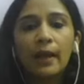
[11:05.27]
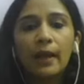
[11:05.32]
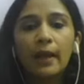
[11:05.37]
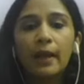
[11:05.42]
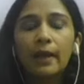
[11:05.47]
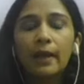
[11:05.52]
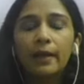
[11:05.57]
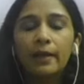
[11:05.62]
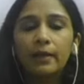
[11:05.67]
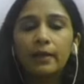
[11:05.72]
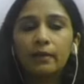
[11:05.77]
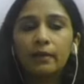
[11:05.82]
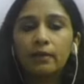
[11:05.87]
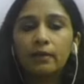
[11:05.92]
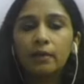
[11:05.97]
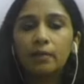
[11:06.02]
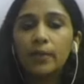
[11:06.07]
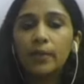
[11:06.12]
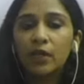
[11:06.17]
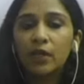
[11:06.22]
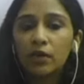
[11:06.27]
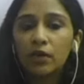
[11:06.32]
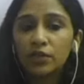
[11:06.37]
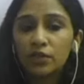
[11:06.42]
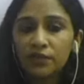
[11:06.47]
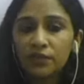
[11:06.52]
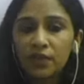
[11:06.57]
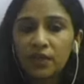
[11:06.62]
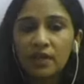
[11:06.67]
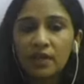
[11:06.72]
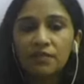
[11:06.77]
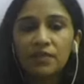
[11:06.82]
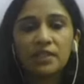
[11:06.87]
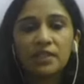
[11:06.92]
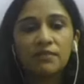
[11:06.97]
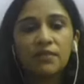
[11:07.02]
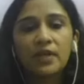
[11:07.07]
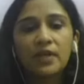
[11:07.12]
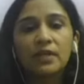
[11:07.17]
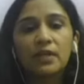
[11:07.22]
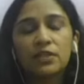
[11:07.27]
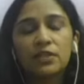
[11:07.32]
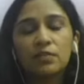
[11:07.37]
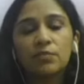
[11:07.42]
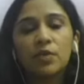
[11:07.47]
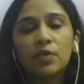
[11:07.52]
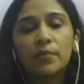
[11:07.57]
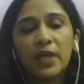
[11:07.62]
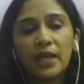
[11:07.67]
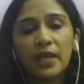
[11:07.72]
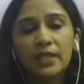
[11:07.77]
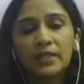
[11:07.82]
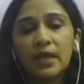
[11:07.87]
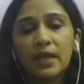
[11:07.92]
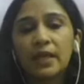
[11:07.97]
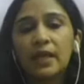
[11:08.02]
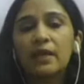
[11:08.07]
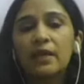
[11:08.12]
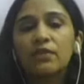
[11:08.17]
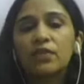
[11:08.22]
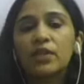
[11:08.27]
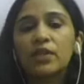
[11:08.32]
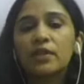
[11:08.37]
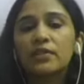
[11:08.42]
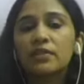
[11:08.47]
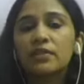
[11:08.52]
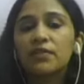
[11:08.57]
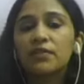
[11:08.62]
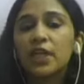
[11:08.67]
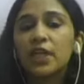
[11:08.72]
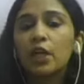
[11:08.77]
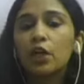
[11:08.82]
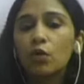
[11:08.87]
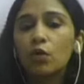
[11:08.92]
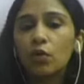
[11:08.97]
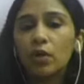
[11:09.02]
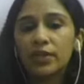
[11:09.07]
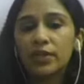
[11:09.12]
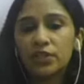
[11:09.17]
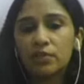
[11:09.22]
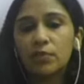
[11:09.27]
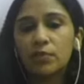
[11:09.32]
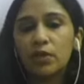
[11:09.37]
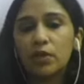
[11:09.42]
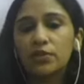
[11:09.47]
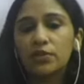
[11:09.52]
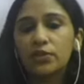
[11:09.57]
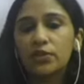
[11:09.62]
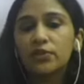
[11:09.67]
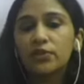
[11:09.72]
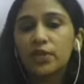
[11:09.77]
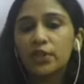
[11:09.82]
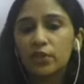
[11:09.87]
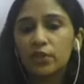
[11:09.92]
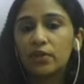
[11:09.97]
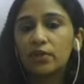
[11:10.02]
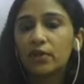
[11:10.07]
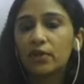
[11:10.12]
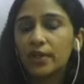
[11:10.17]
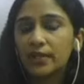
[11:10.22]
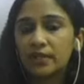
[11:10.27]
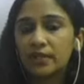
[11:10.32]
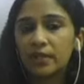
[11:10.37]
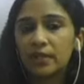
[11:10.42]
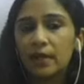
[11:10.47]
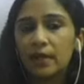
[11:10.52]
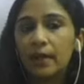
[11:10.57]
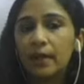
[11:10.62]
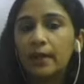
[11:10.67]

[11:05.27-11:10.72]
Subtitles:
And because of the diversified customer base, again, there is a very low customer concentration risk,